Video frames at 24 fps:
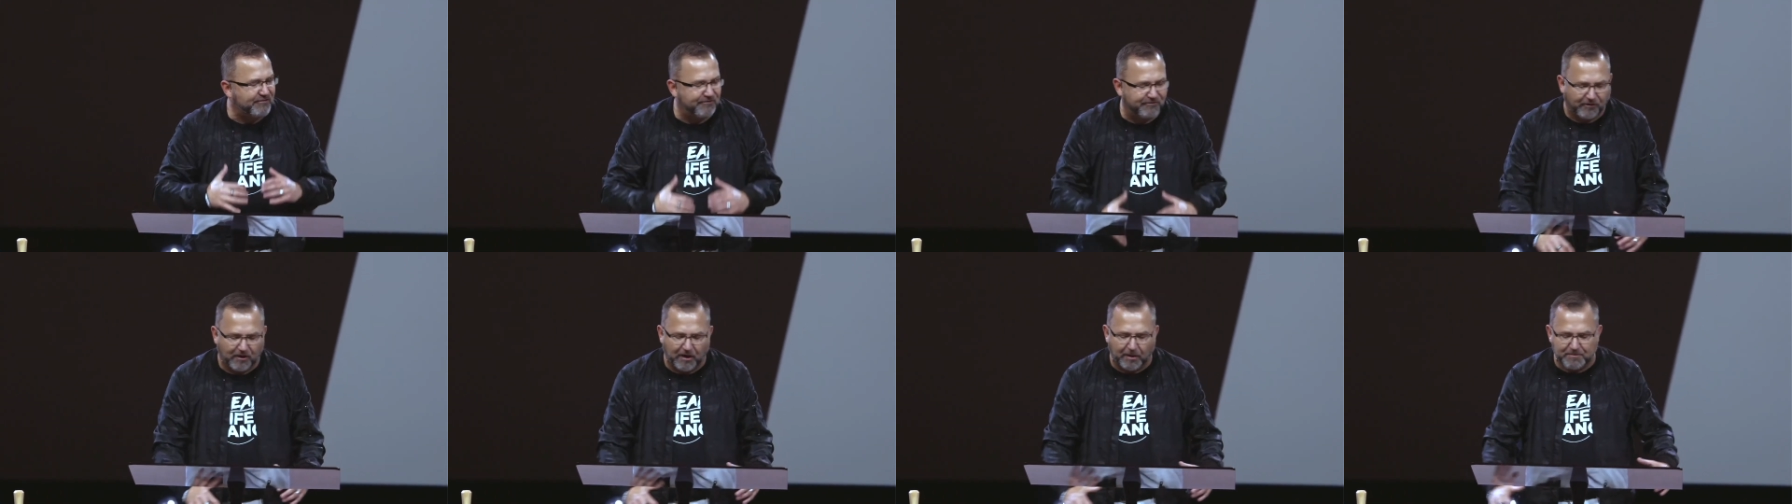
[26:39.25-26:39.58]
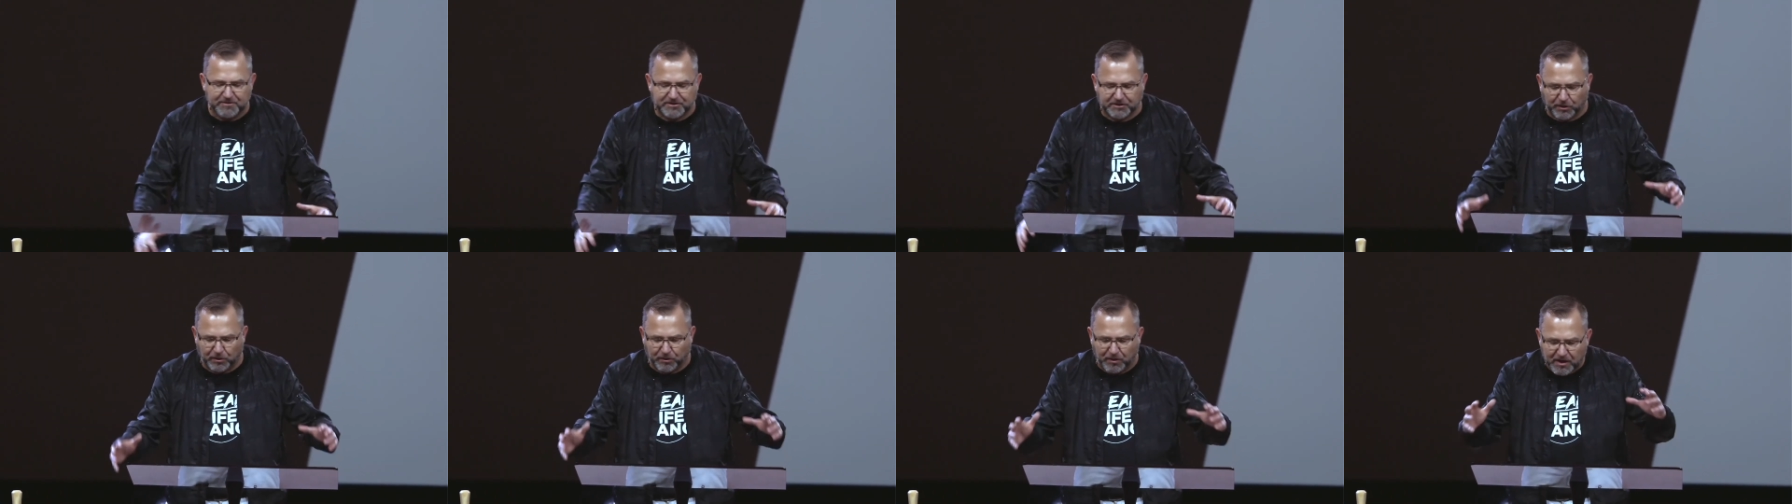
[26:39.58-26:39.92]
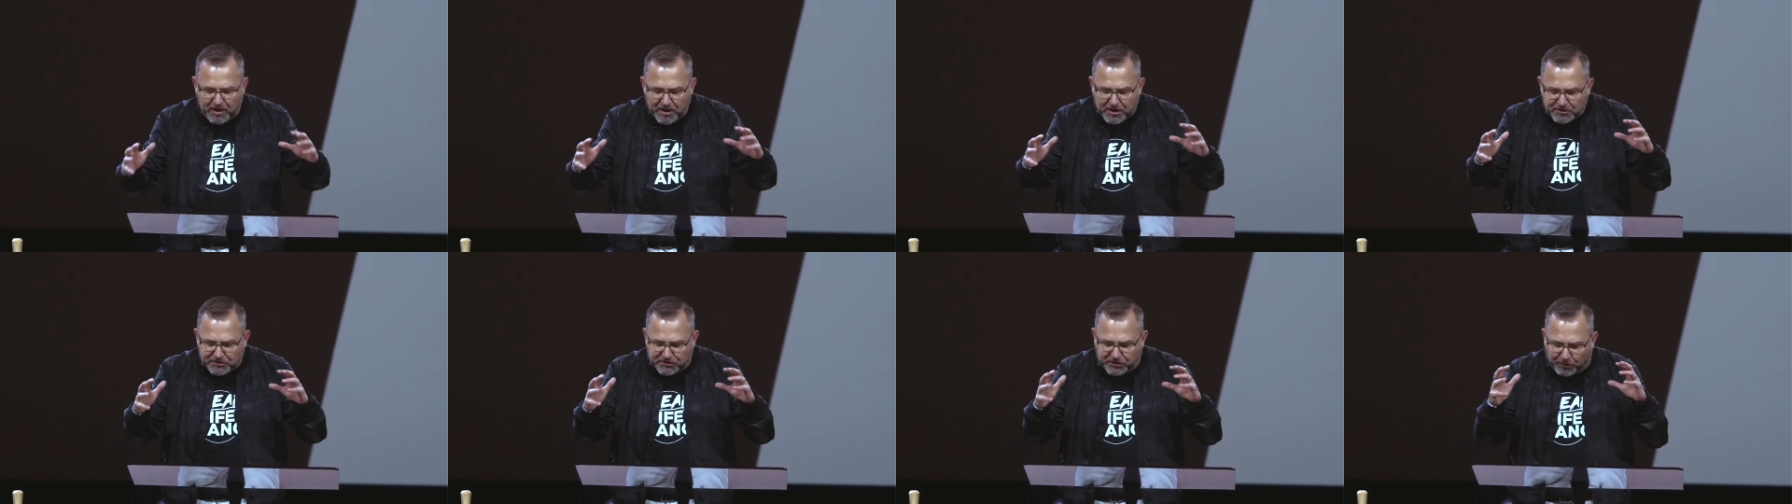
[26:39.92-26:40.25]
from so,
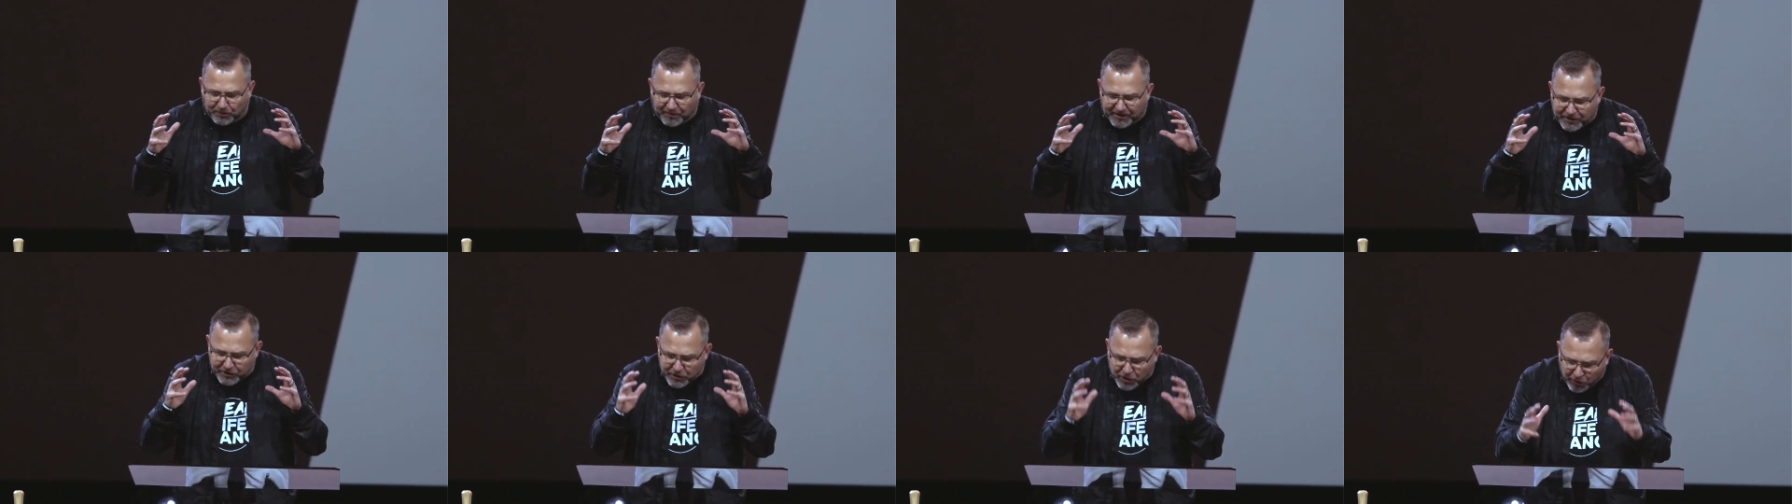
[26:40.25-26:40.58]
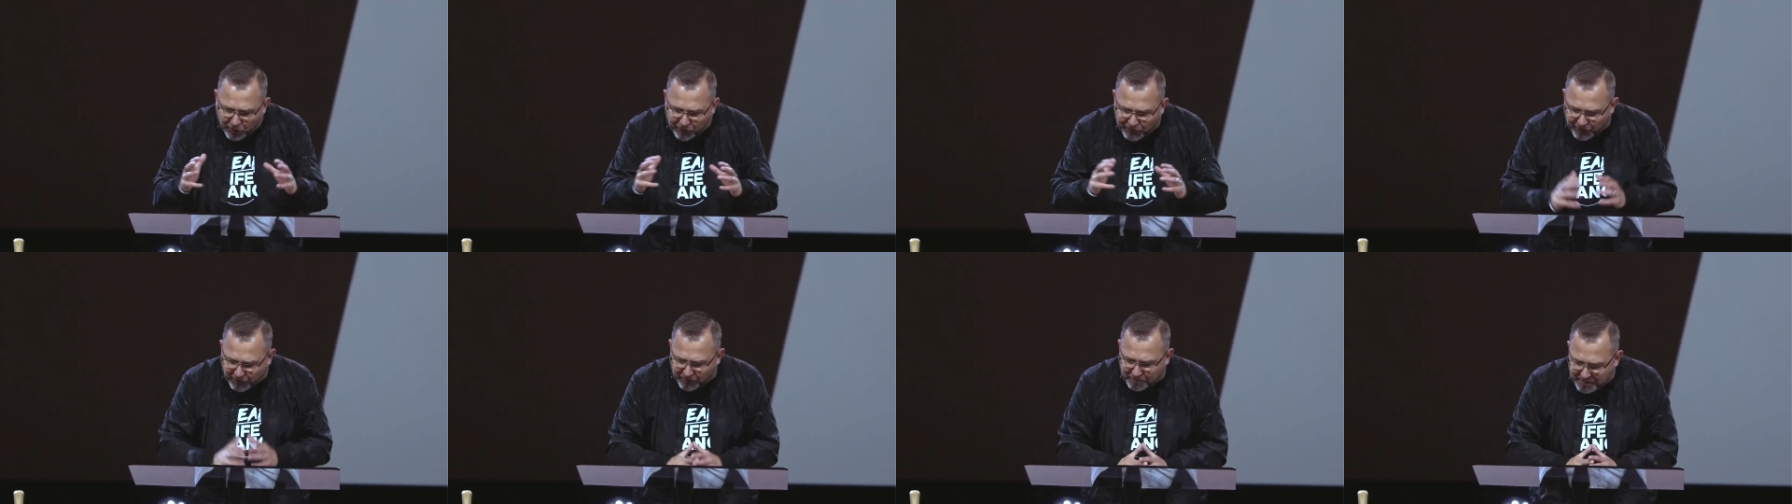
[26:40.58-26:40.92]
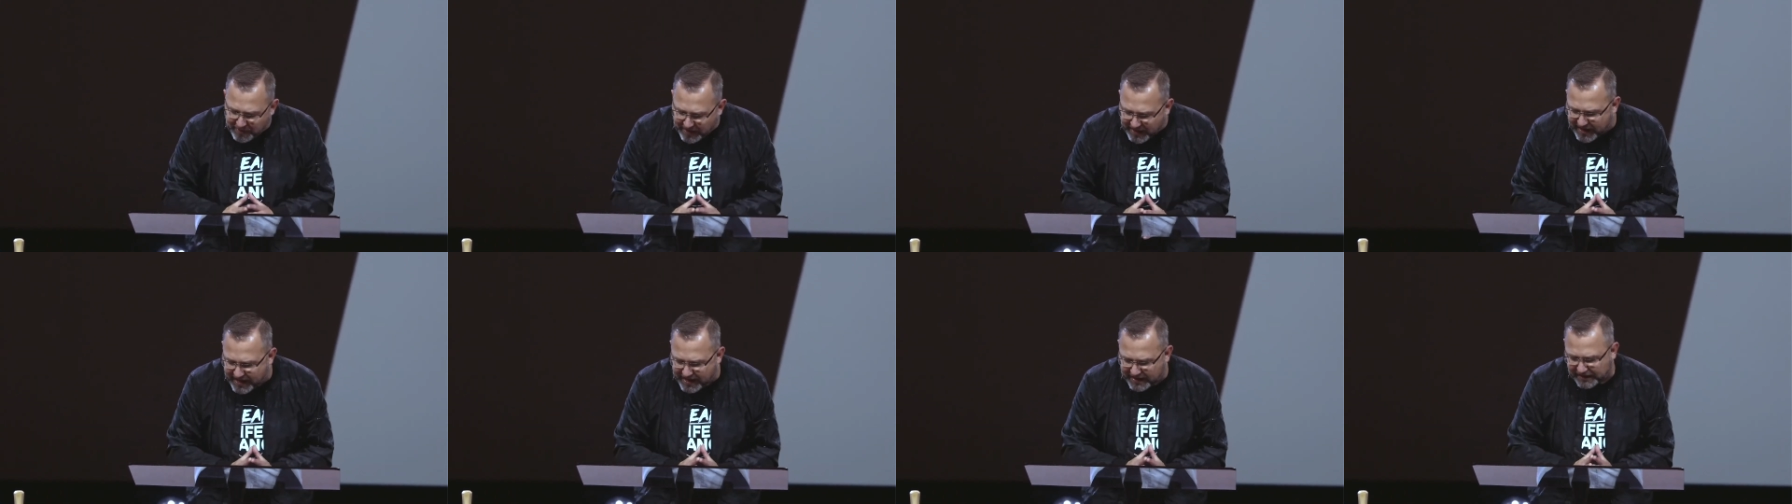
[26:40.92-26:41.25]
so we know their
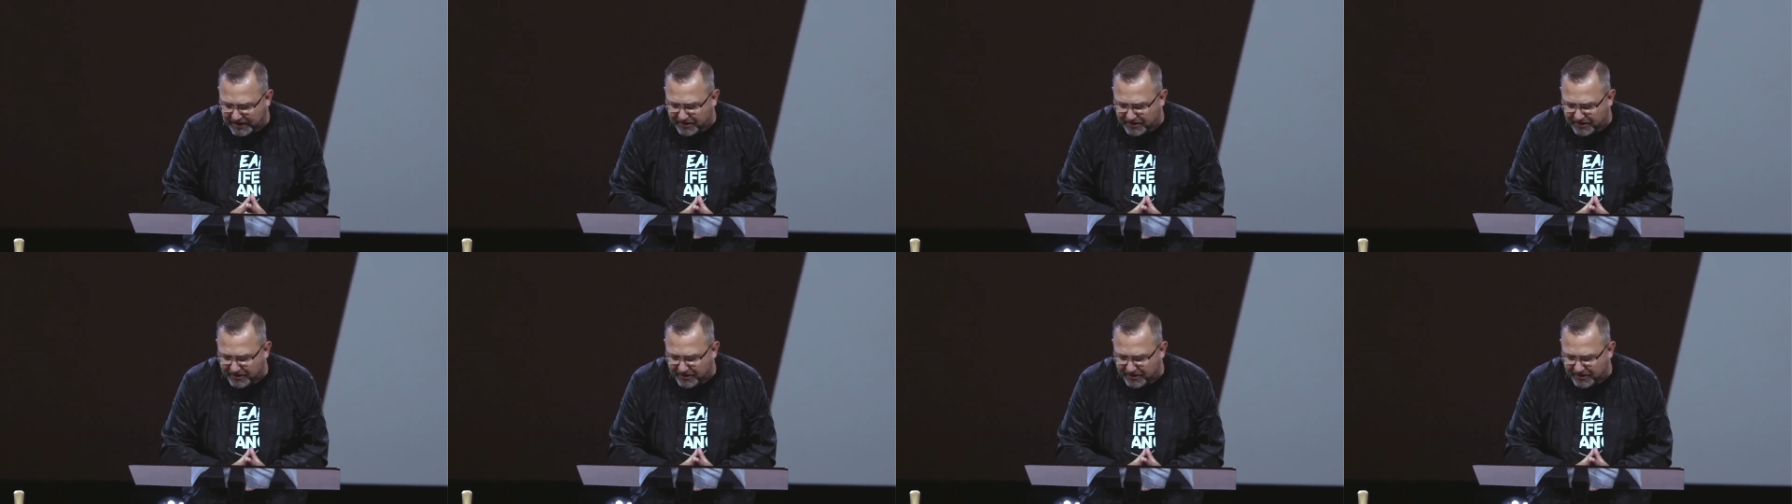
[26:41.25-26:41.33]
pain.